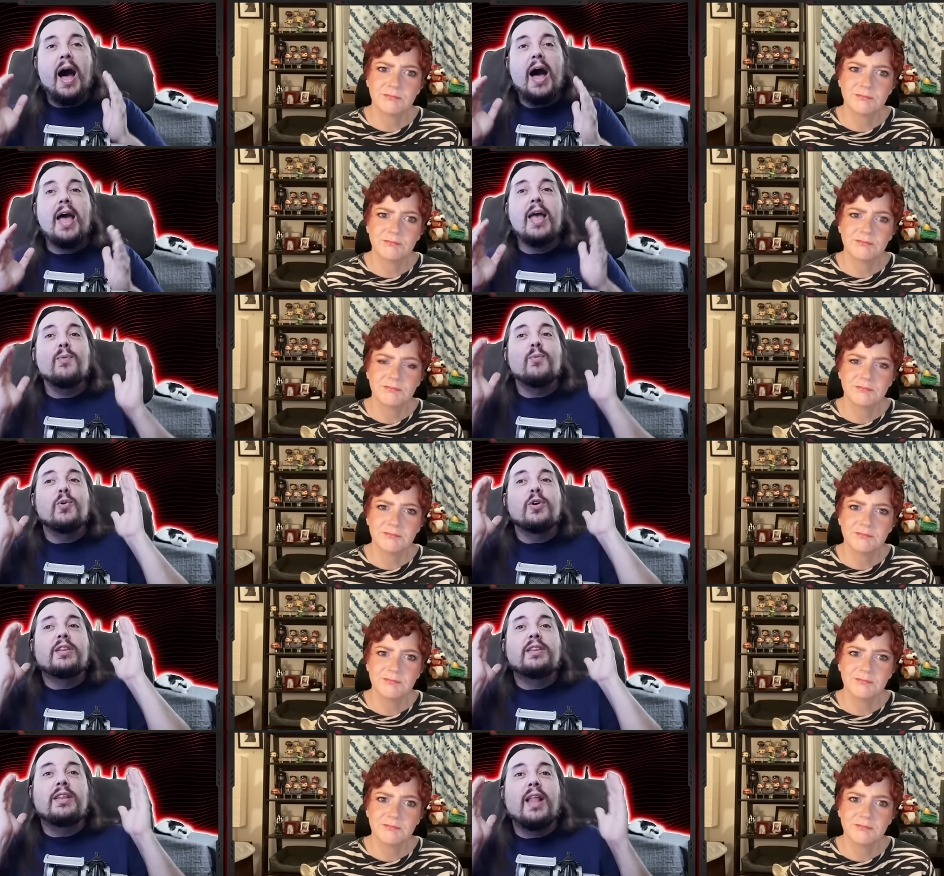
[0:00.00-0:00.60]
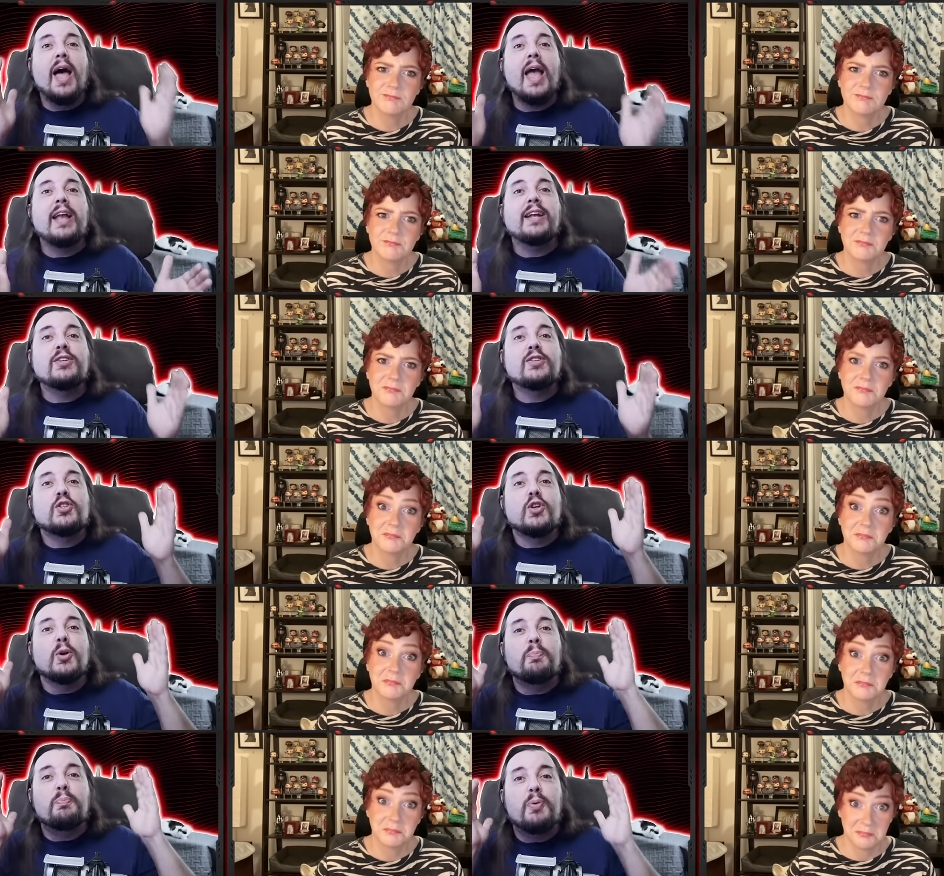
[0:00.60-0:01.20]
Speaker 1: I would
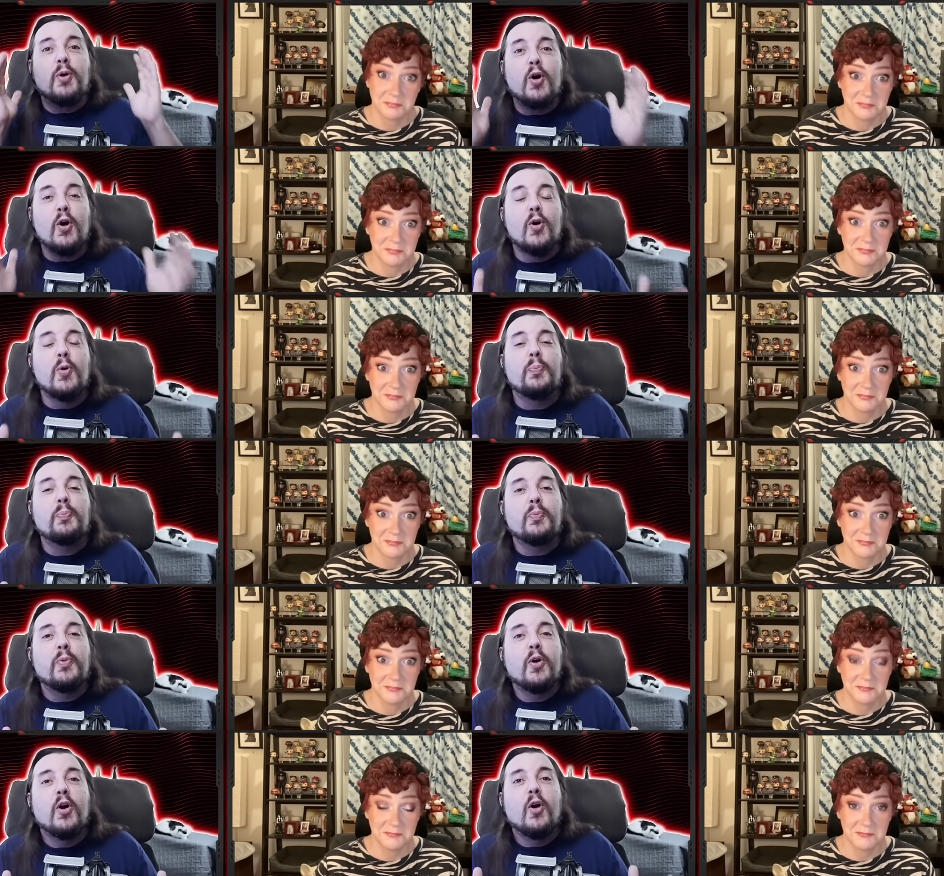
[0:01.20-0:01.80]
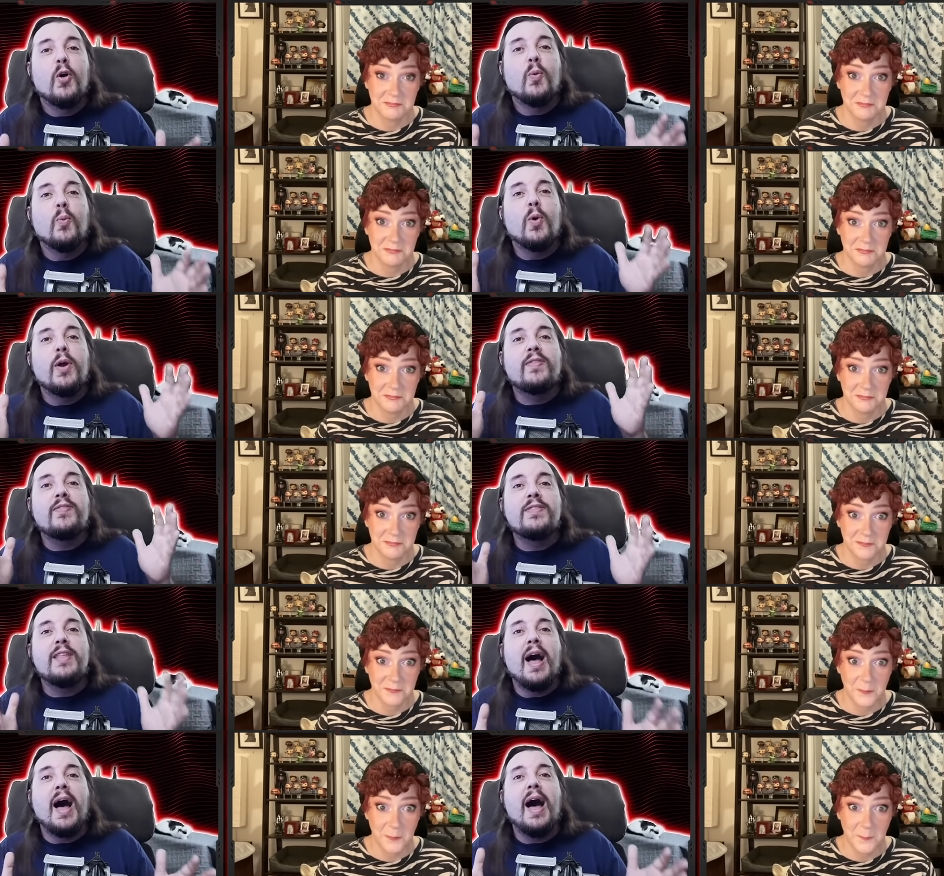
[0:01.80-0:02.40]
like to poop
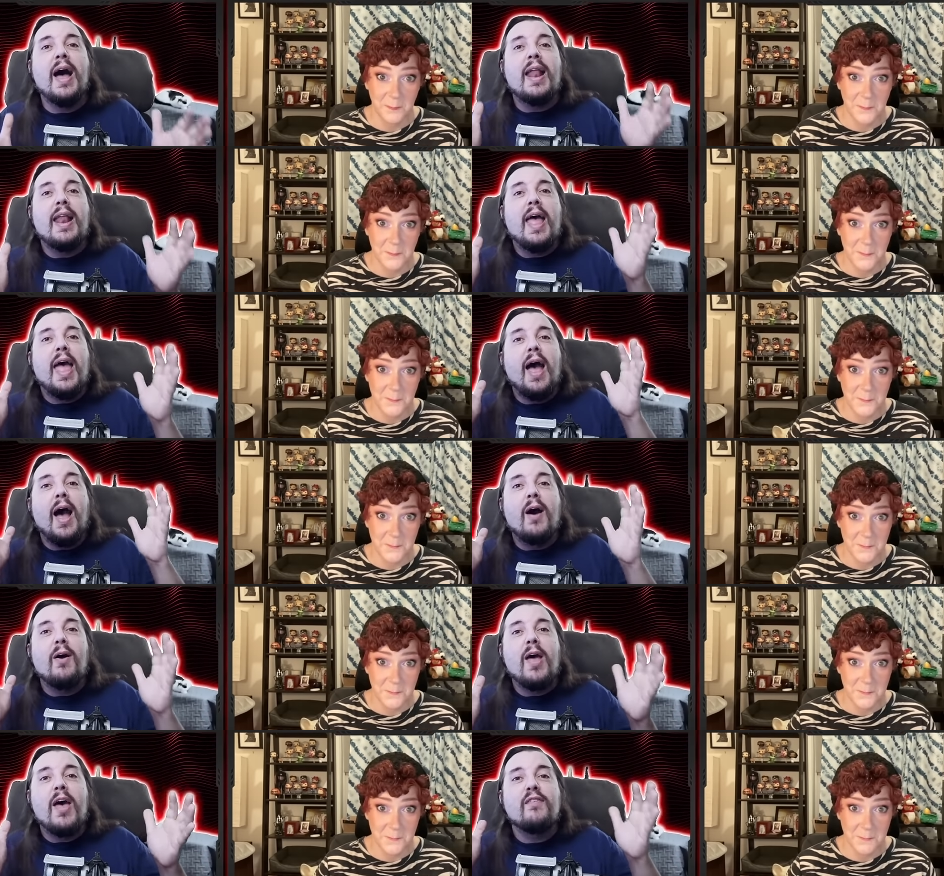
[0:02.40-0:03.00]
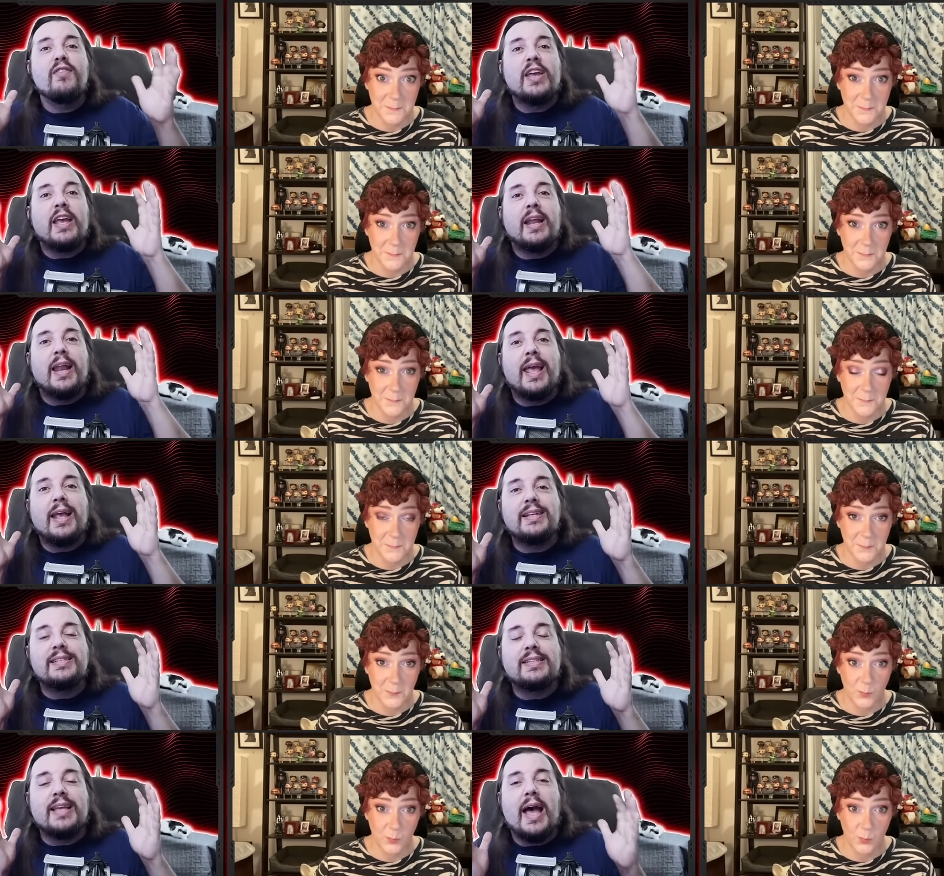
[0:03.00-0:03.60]
with not out having
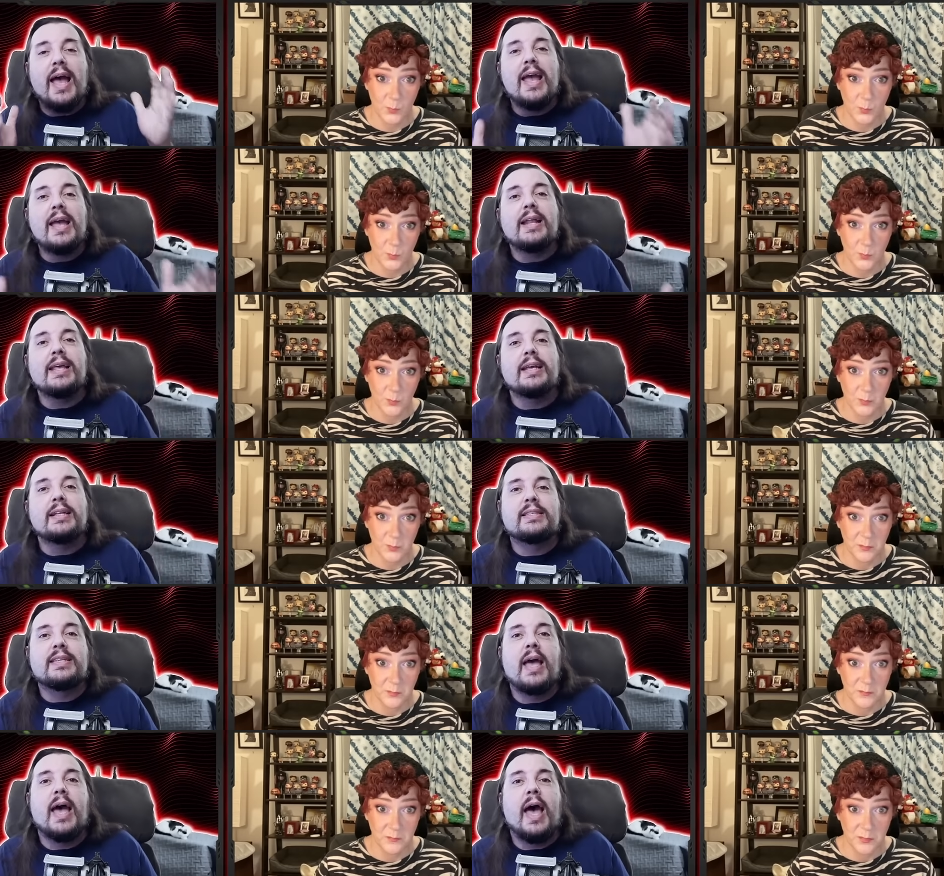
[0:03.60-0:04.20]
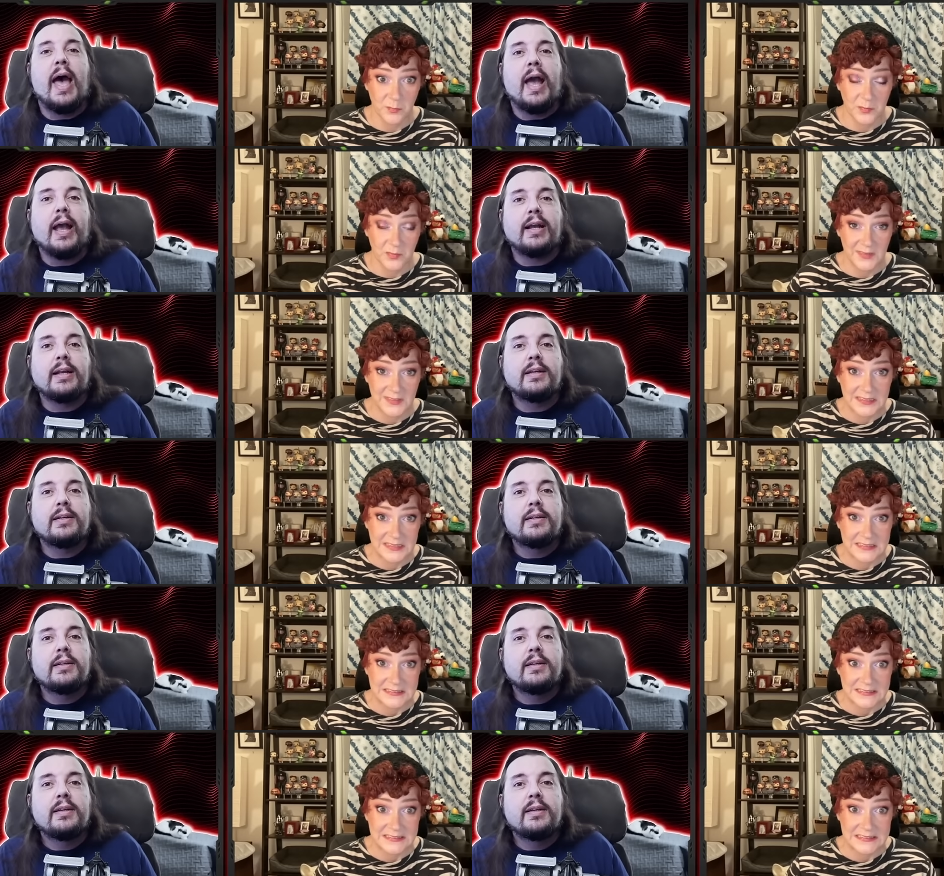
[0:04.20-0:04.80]
an anxiety attack.
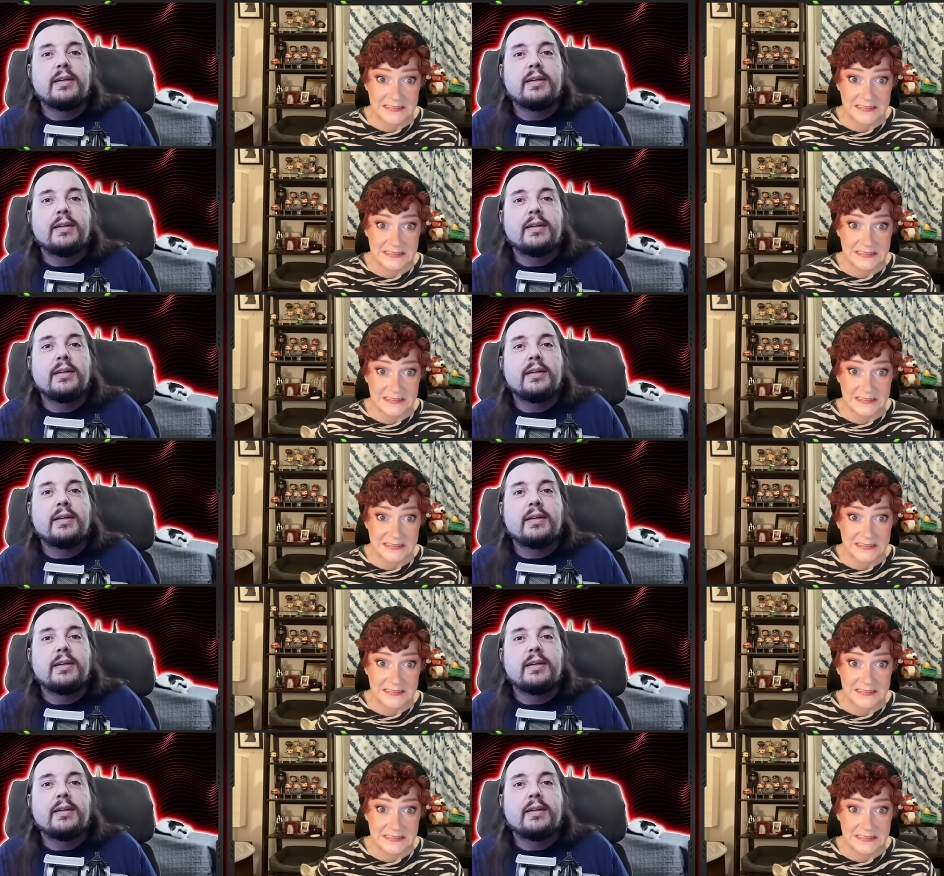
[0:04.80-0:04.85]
